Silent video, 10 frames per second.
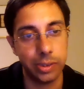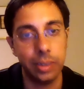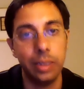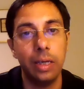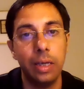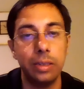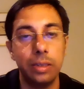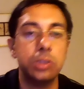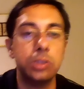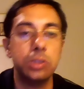This is
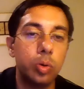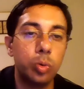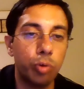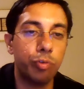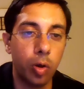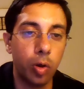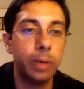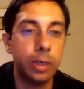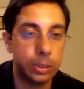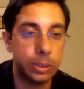not true of all matrix
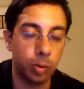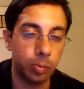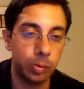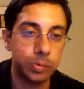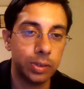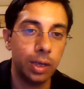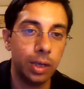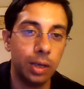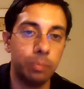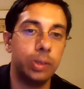problems,
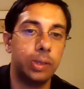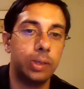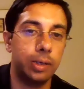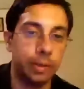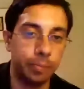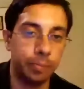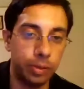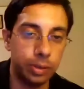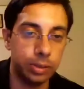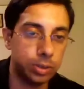but
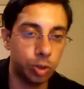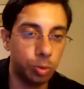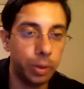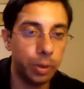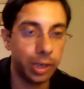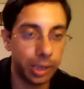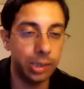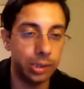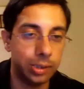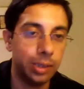this should be a
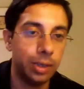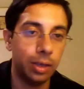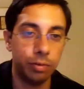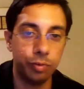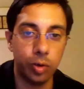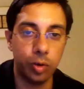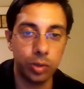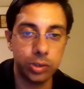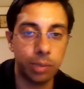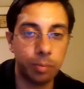hint for
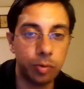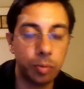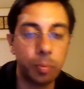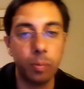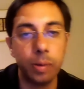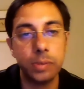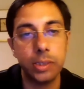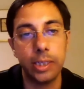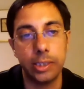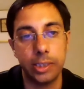some of the problems in
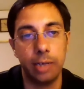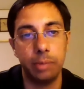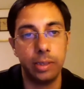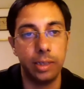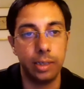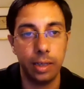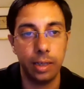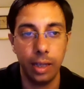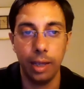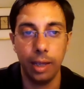the assignment that
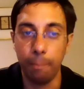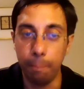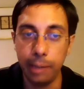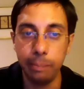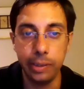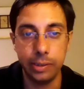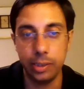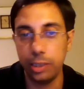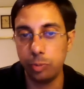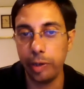maybe
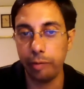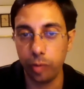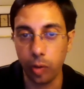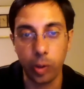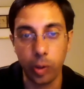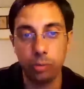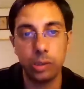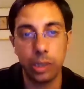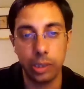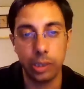since we have not
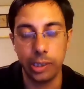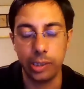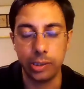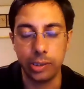covered arrays,